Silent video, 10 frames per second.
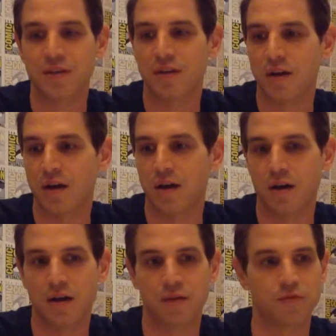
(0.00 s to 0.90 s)

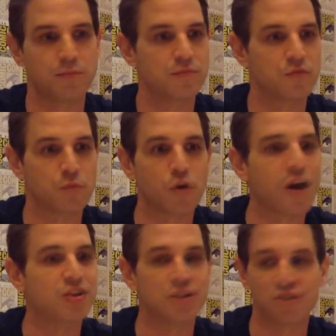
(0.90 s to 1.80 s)
from
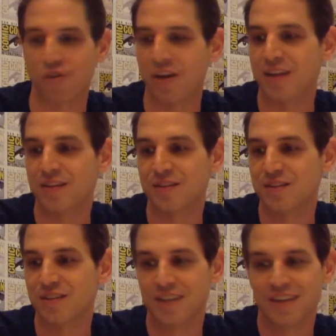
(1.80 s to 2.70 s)
crashing trains